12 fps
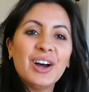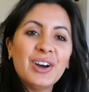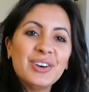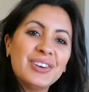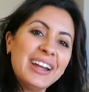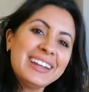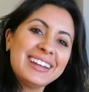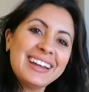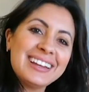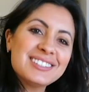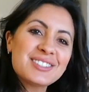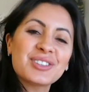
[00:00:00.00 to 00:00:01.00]
All right,
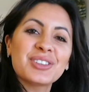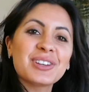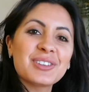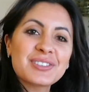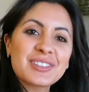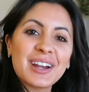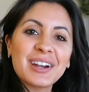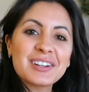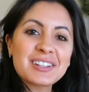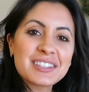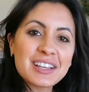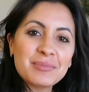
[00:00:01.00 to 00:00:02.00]
guys, so those
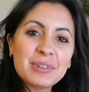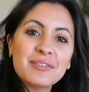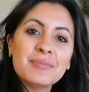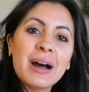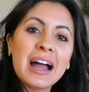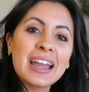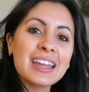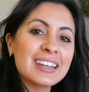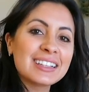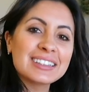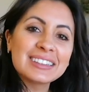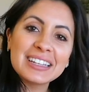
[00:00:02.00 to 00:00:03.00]
are some of
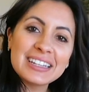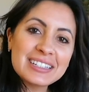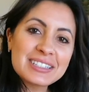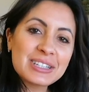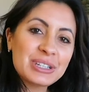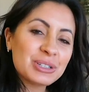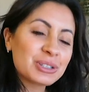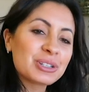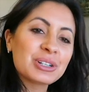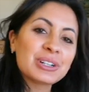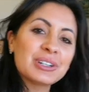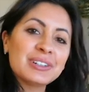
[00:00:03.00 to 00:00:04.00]
my lazy
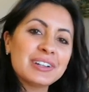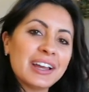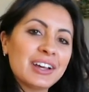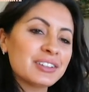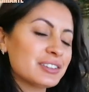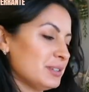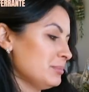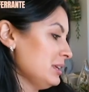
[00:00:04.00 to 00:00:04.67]
girl healthy